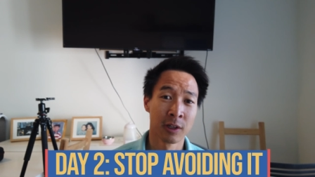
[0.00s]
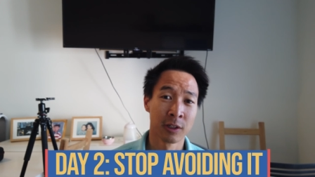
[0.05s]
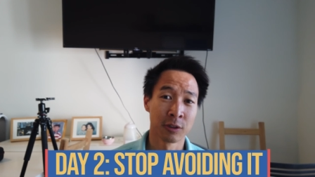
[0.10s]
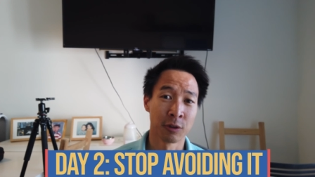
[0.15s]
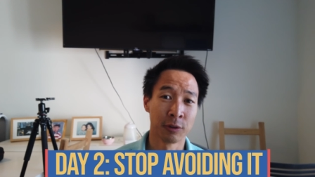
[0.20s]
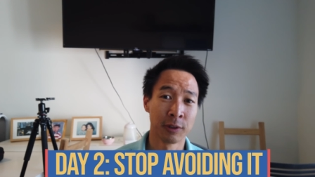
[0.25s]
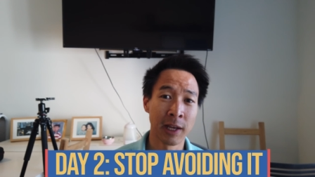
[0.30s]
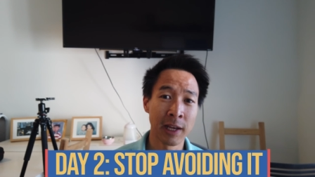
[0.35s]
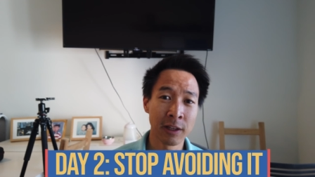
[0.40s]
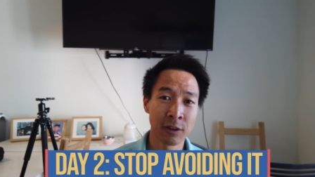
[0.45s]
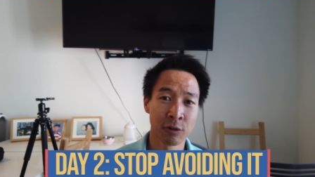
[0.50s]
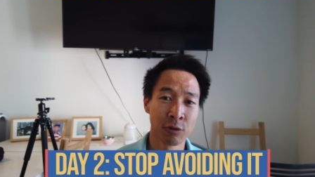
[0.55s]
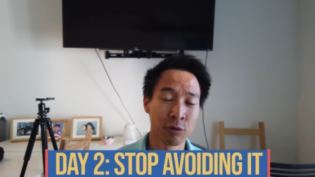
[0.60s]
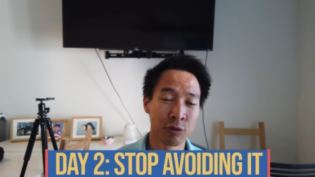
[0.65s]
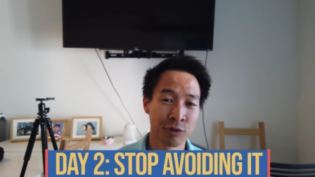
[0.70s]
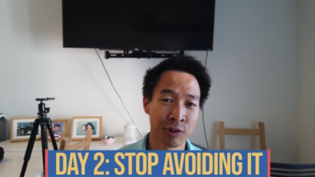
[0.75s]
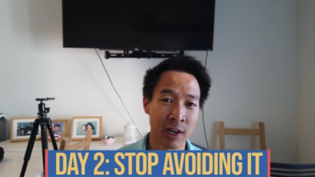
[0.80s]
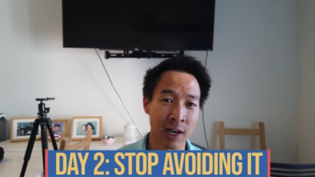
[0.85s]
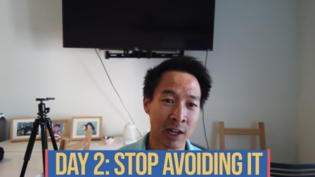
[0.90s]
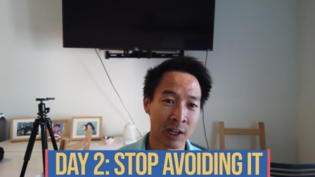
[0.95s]
So day
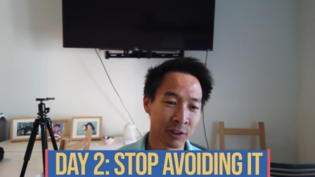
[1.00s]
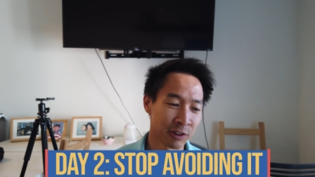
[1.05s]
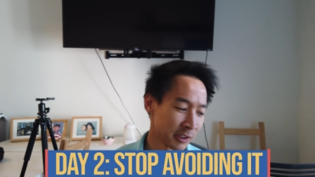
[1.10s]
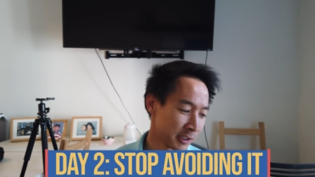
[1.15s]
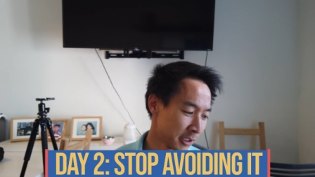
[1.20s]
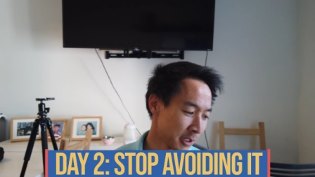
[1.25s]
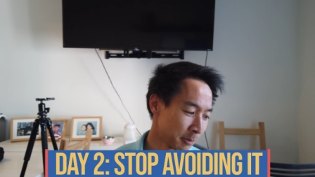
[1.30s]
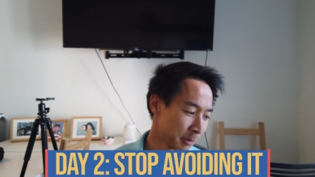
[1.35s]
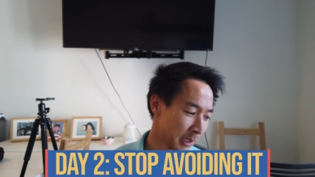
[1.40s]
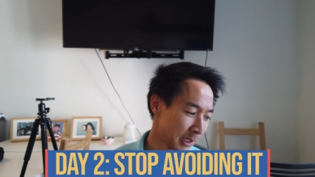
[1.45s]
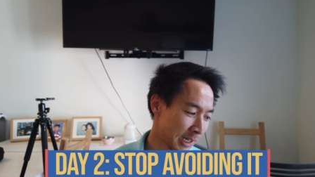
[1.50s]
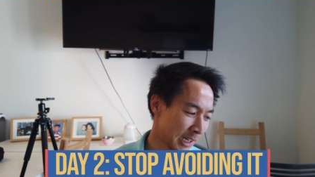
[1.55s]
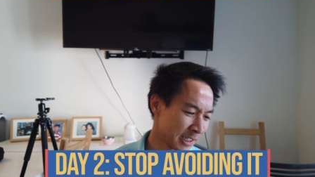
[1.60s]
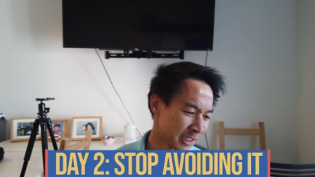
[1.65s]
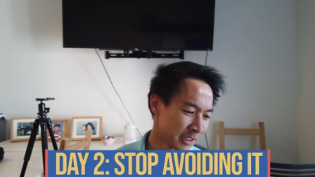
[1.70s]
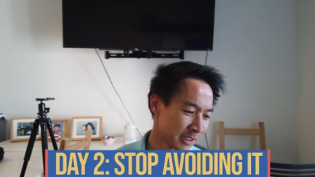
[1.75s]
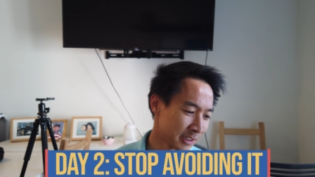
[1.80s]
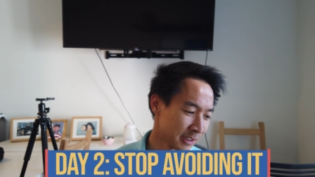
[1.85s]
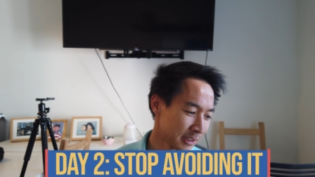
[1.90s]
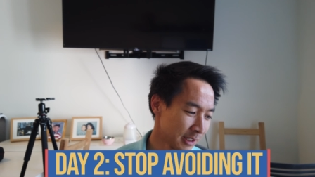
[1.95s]
two's challenge is something
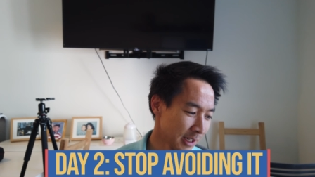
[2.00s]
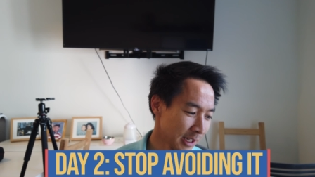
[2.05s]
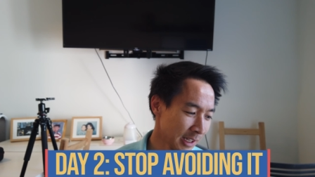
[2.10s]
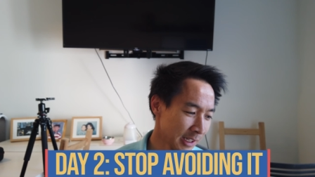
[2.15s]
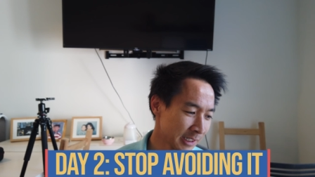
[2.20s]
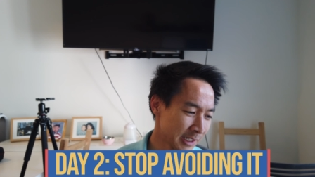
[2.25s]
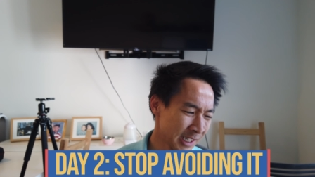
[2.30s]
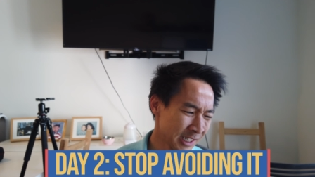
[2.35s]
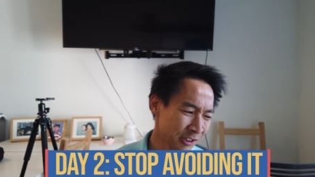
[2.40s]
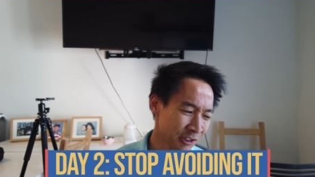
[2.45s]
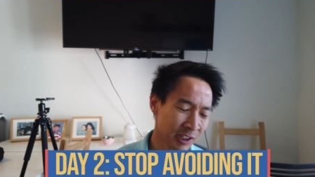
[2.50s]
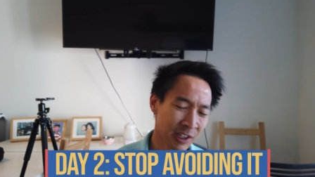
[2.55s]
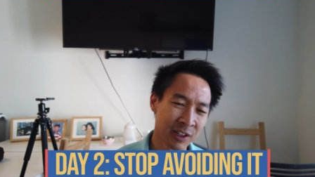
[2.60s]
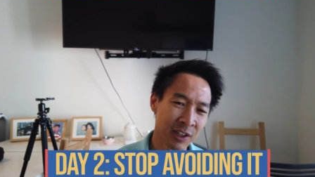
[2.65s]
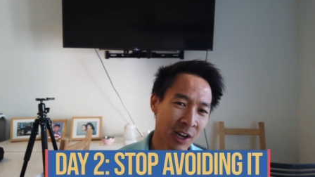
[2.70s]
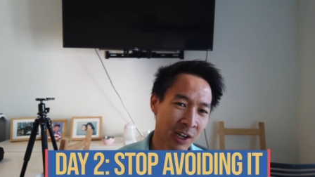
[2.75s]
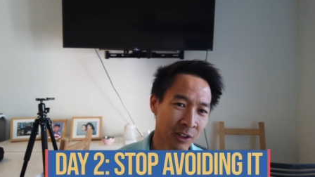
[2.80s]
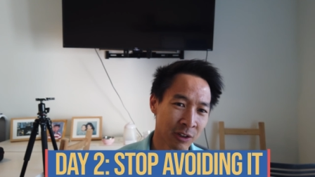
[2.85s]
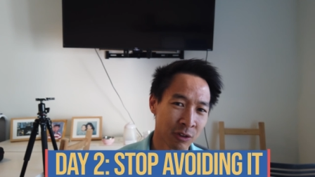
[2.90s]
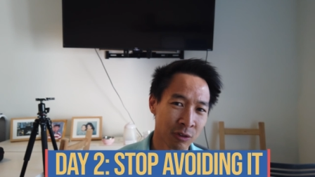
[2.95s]
that's essentially
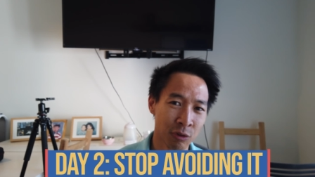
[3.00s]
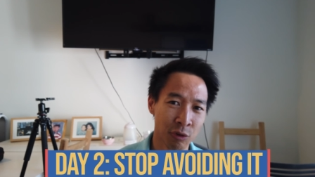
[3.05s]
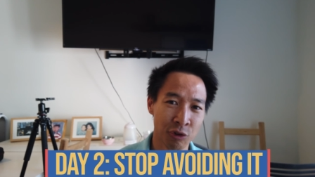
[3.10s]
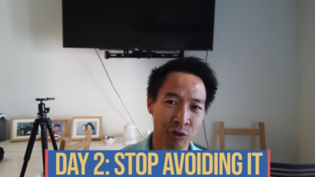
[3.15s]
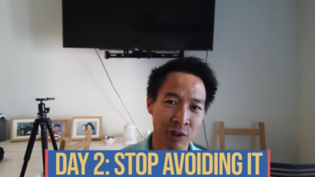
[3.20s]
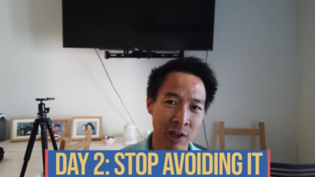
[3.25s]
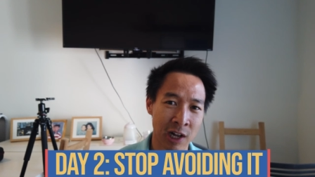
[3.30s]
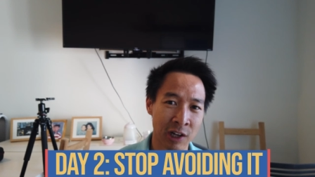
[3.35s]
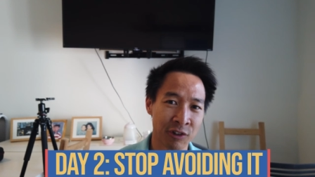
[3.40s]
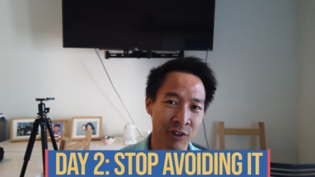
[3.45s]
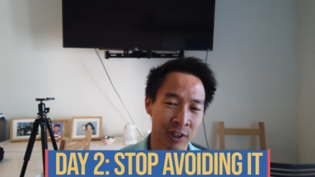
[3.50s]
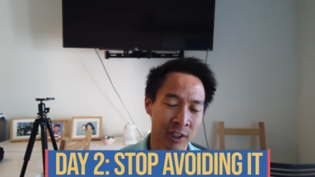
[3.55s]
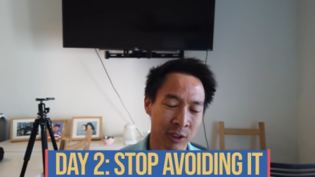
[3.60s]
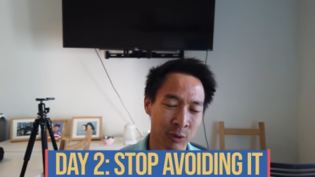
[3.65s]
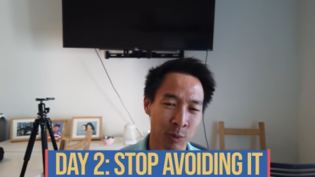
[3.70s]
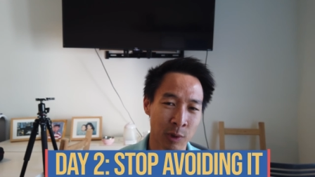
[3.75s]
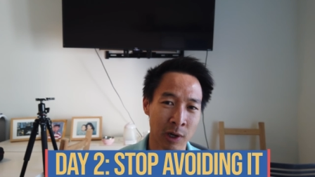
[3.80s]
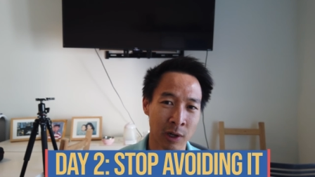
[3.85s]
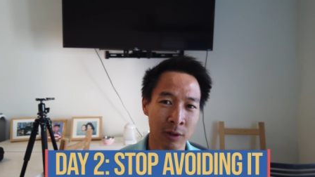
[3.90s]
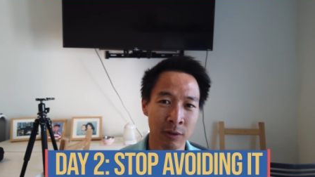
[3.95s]
not too challenging
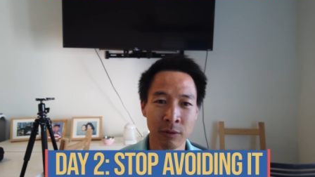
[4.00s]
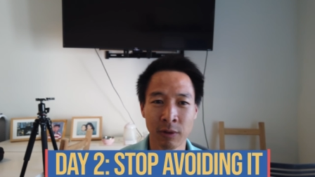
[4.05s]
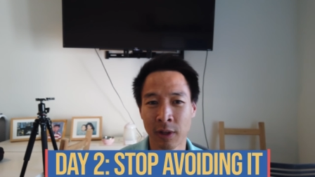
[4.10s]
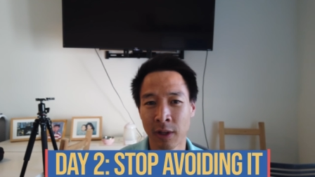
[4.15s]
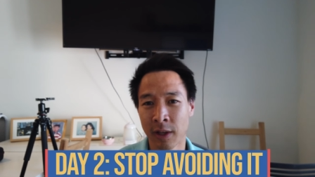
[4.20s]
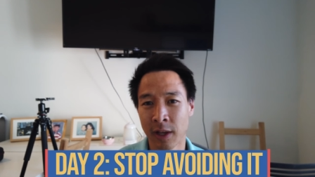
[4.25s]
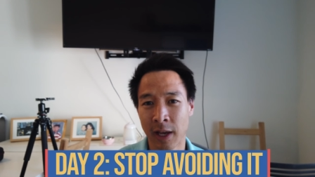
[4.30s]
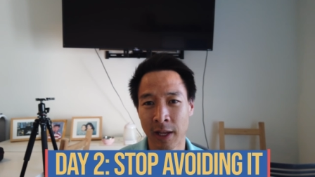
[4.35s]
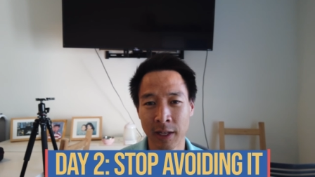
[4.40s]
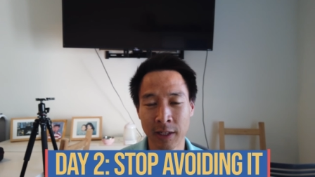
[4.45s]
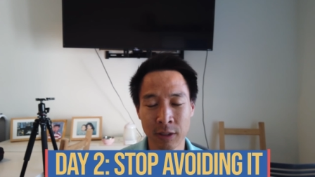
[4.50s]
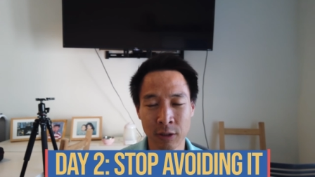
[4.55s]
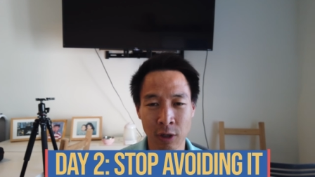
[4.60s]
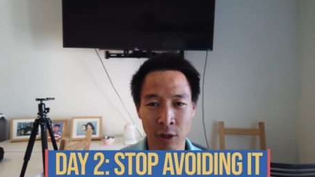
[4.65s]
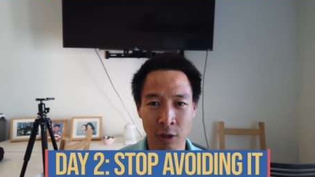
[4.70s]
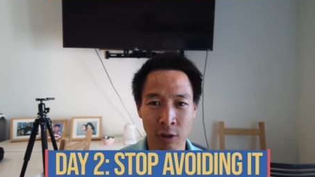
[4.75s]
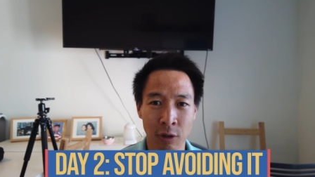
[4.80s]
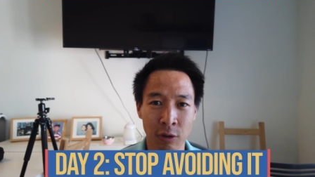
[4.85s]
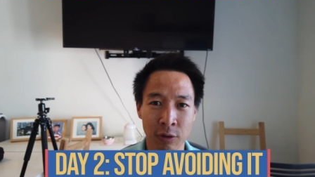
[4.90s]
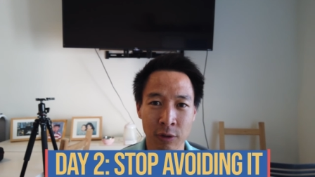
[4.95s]
as well, and it's
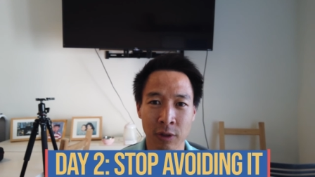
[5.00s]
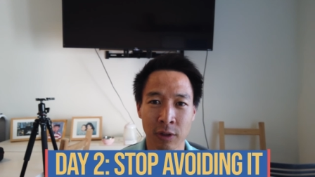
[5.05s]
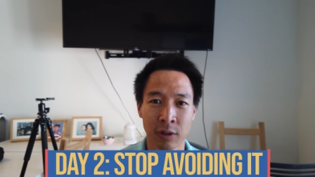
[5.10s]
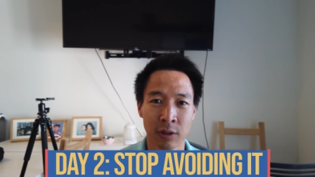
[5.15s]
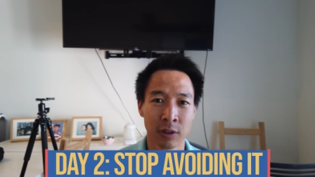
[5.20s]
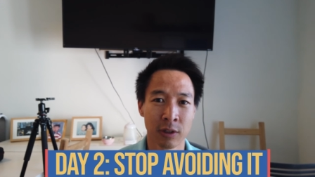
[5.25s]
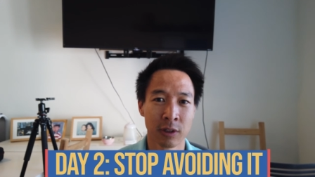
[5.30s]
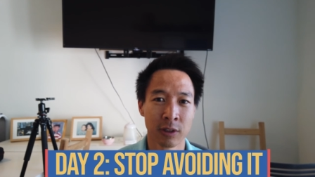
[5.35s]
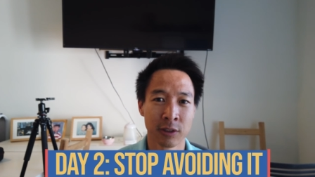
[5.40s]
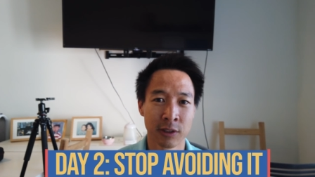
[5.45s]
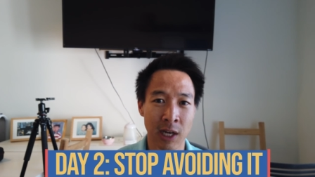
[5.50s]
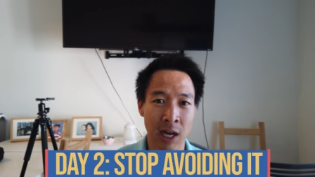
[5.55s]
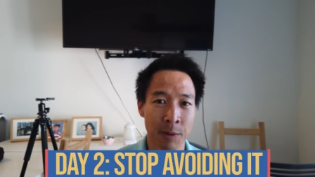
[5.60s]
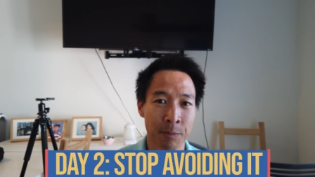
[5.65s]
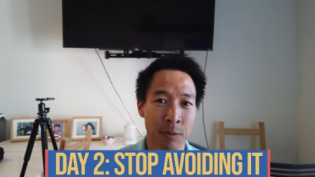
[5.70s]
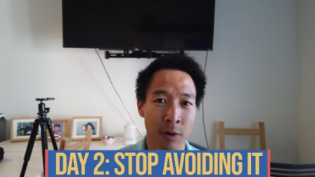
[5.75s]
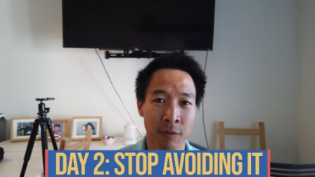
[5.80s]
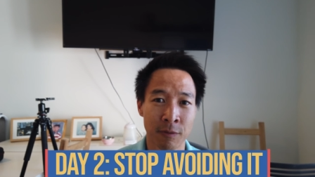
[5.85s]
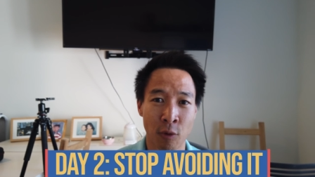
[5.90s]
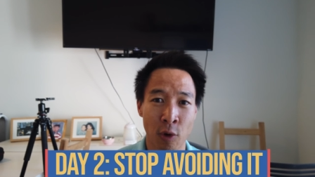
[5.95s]
called
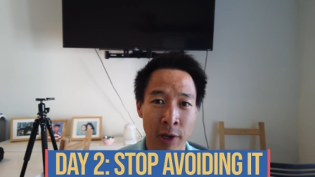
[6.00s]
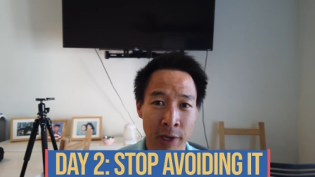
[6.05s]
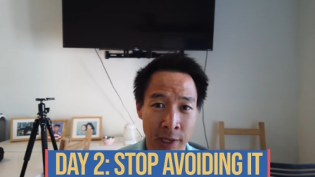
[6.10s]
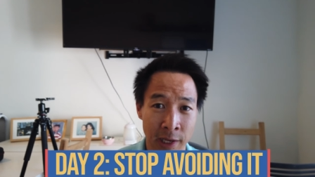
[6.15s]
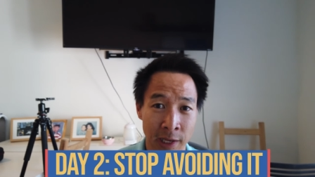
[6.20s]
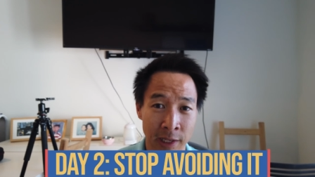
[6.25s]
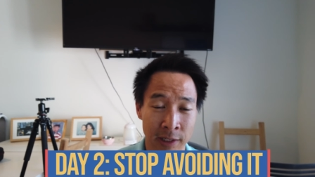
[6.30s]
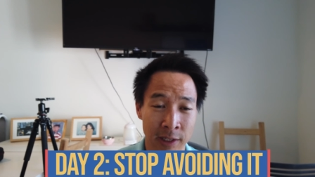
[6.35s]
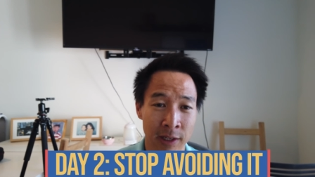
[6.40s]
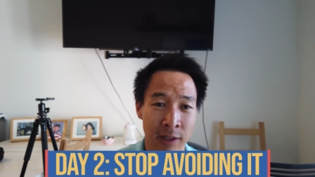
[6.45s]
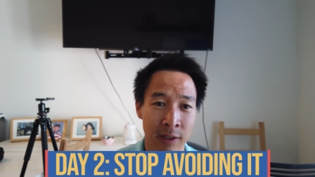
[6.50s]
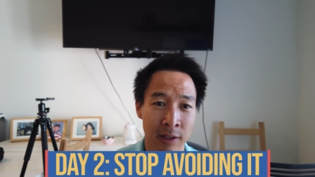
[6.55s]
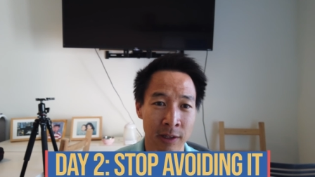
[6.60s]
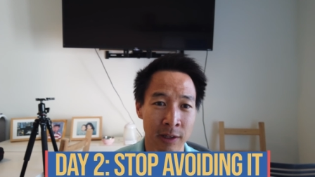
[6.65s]
Stop Avoiding It.